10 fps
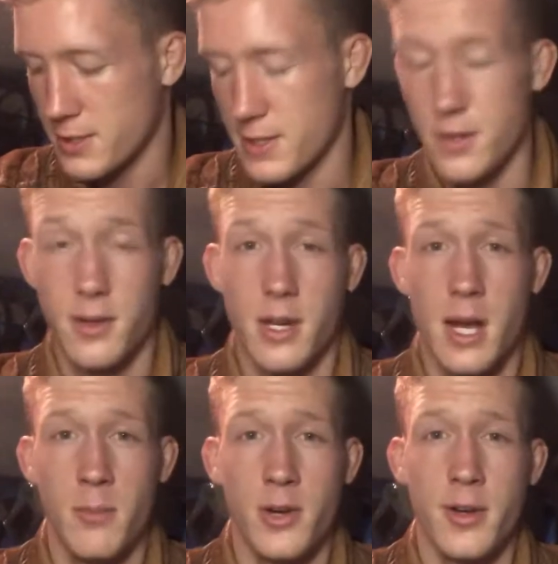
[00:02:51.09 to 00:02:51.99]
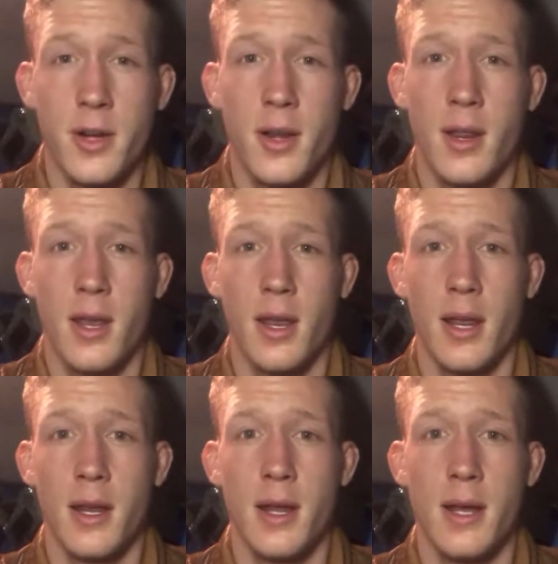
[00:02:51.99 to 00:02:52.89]
So I'm learning,
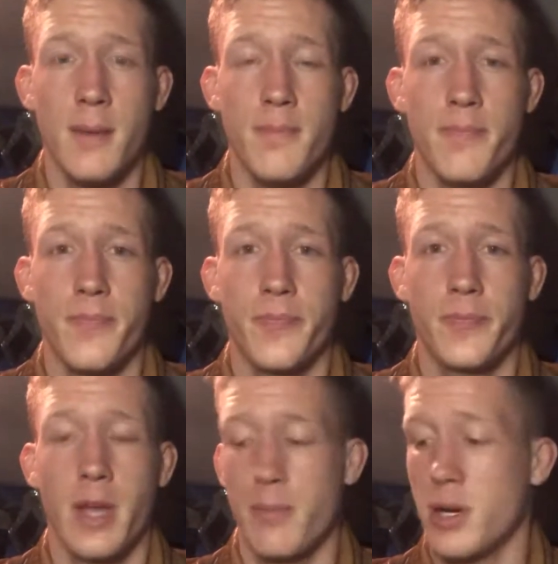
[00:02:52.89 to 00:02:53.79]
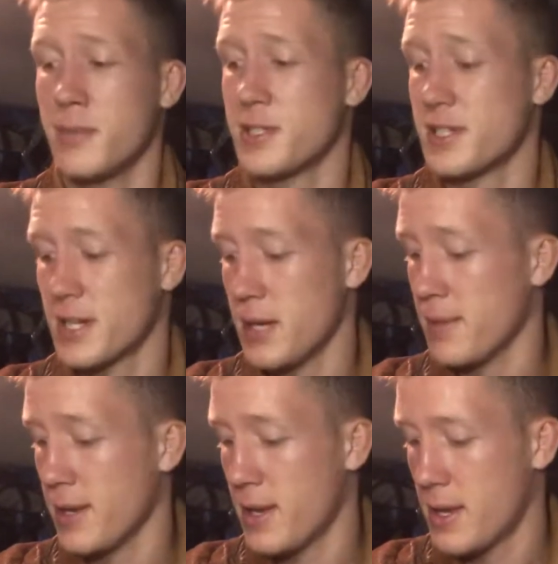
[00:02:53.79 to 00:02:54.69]
and I promise it's
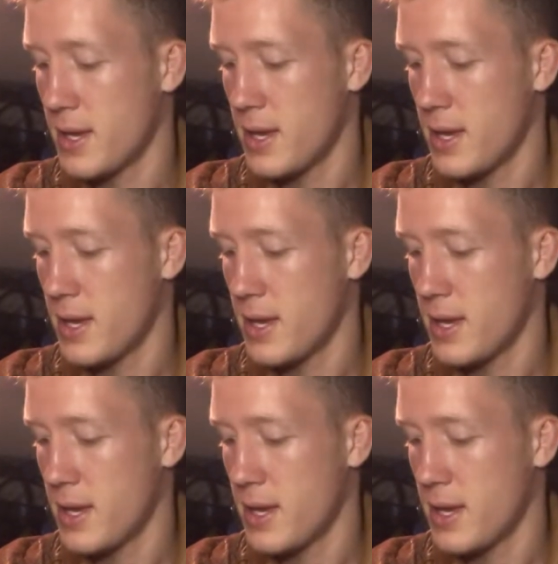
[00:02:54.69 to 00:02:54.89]
coming.